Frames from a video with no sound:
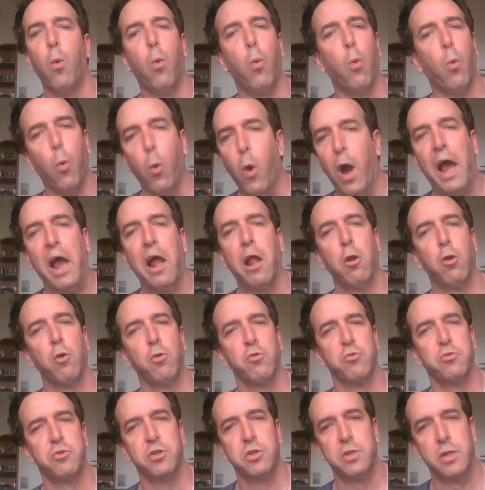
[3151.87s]

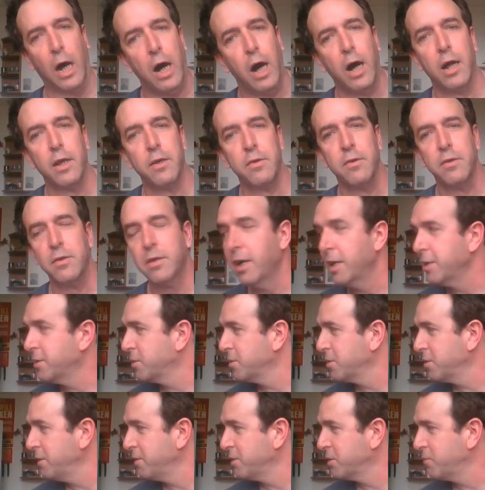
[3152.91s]
well done.
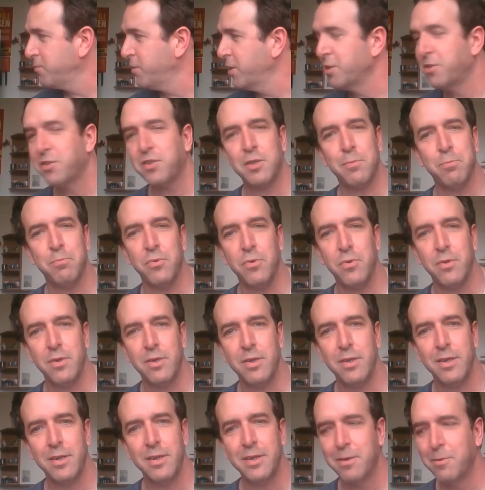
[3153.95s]
It's very simple.
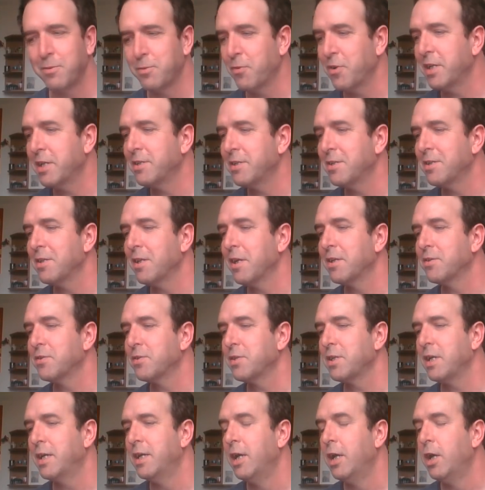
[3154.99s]
It's a very easy line to
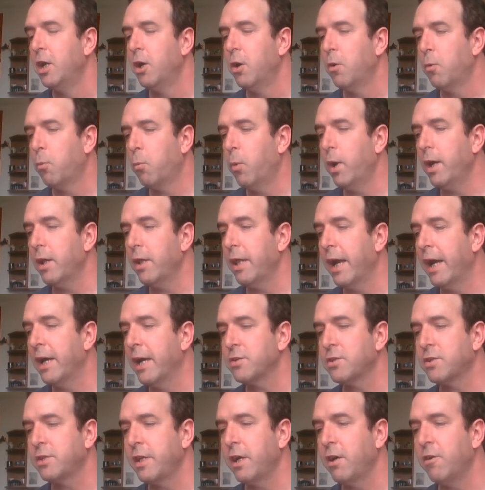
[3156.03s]
say. Well
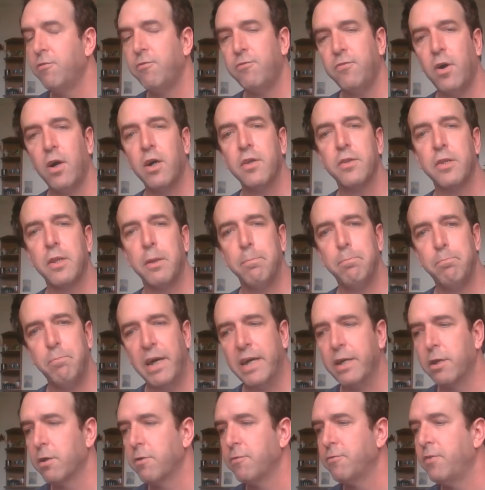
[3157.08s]
hast thou fought the
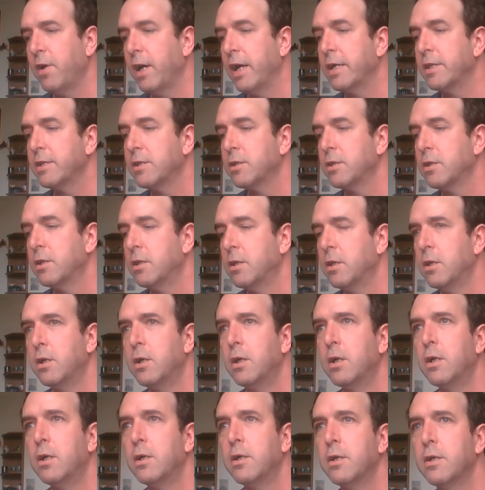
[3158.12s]
better fight.
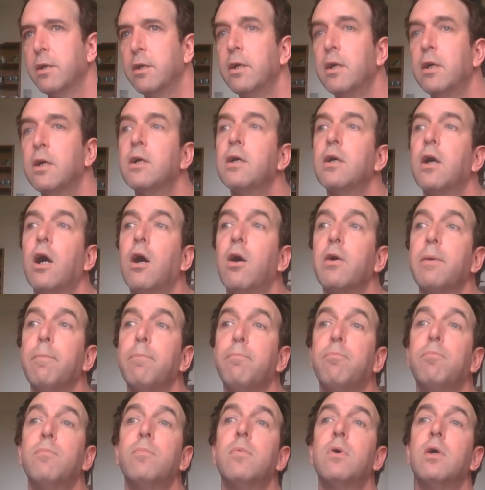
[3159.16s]
Oh,
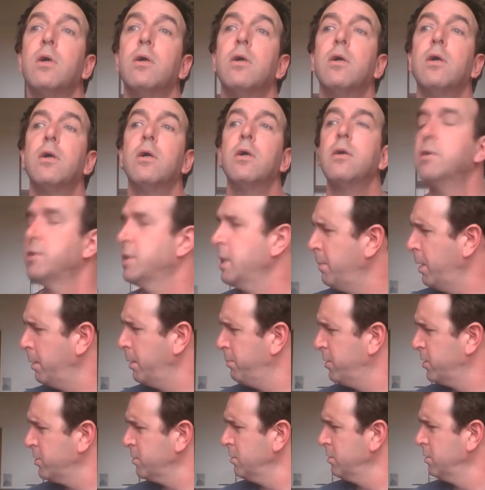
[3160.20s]
is that my
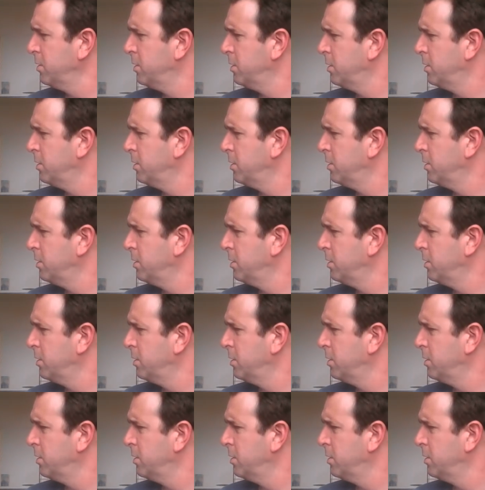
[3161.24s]
buzzer?